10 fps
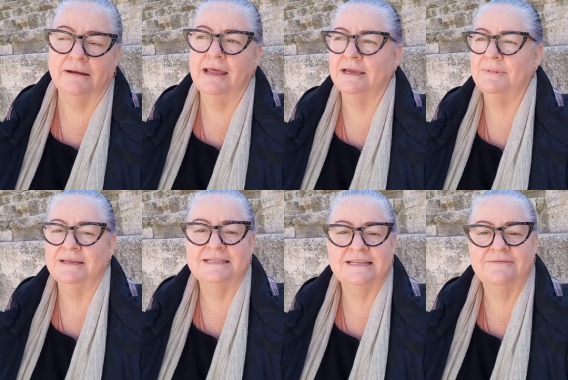like about
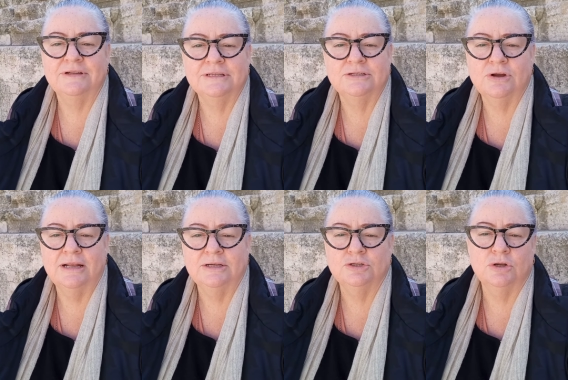seven
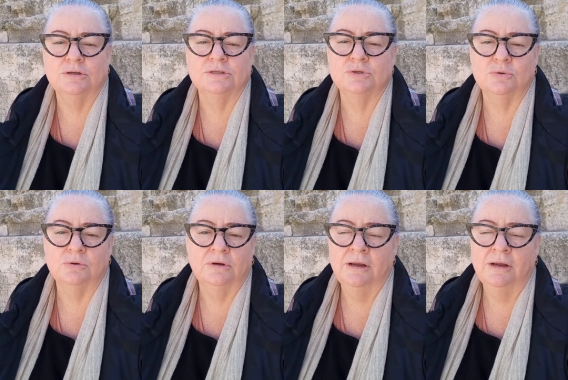Australian dollars or